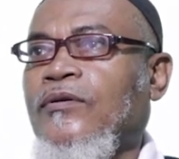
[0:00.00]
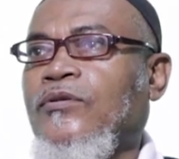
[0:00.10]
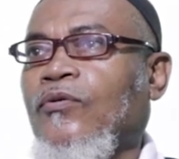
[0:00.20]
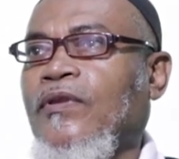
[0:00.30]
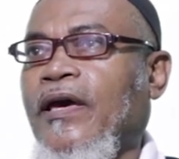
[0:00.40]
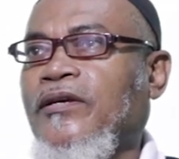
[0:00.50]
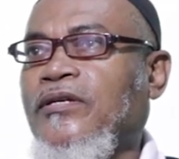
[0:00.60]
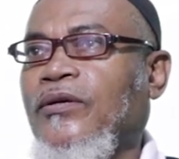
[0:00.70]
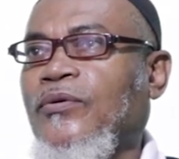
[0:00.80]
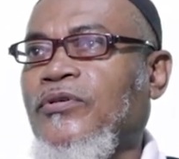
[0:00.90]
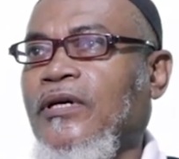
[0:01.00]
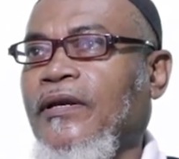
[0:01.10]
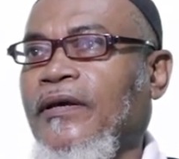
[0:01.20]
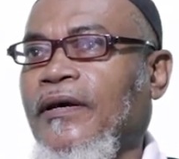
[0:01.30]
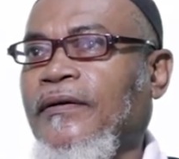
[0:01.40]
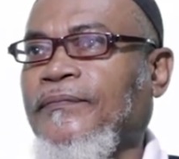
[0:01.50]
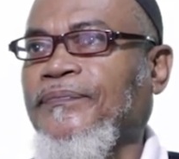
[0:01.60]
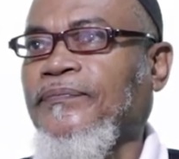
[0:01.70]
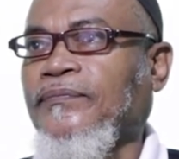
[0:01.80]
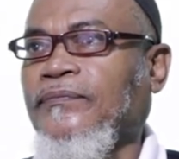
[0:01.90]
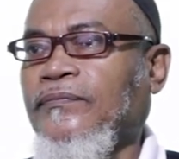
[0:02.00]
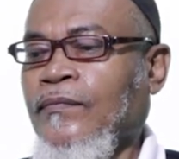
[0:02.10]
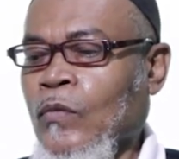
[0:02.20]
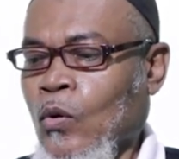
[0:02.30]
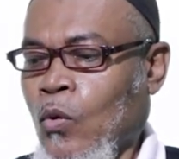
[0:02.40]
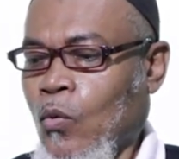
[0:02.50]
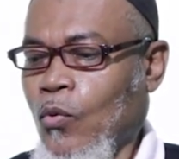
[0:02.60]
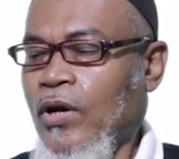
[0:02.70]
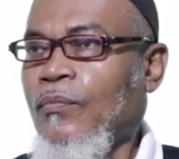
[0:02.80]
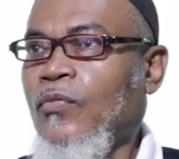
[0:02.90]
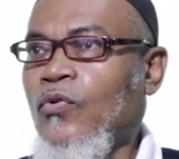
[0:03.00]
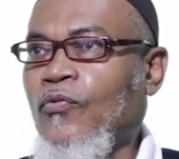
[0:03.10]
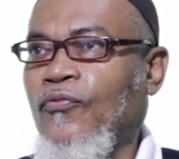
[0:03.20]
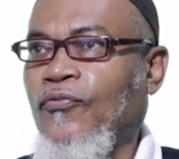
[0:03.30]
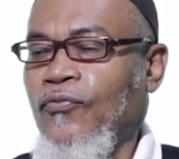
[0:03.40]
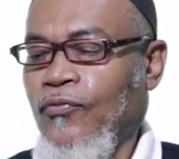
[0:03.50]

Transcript: so the execution here will move